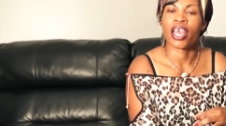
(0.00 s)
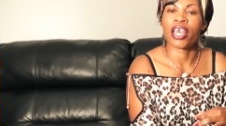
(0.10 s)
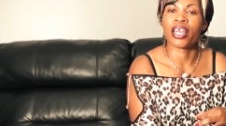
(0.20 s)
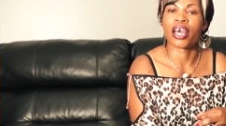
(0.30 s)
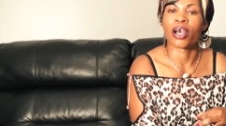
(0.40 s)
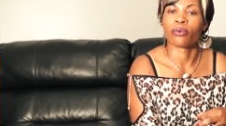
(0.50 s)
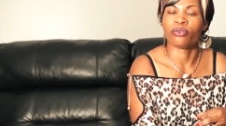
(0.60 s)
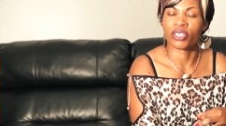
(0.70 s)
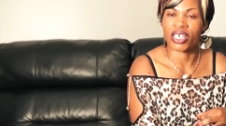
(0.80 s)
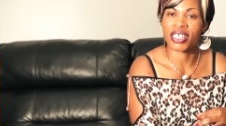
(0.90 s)
And I'll
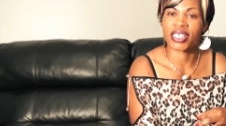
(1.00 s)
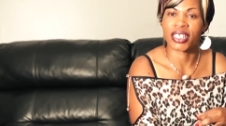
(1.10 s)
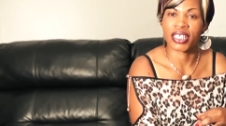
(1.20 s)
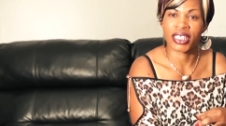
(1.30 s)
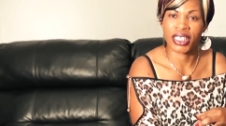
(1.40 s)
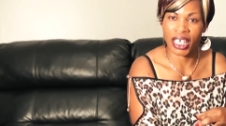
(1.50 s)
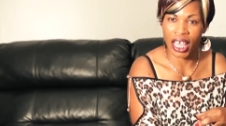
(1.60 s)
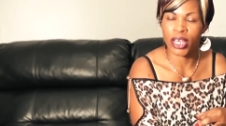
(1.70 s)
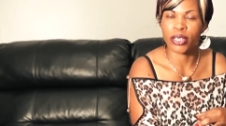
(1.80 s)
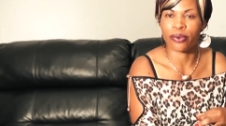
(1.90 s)
just
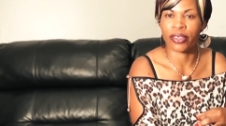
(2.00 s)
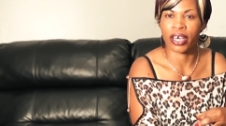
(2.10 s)
tell you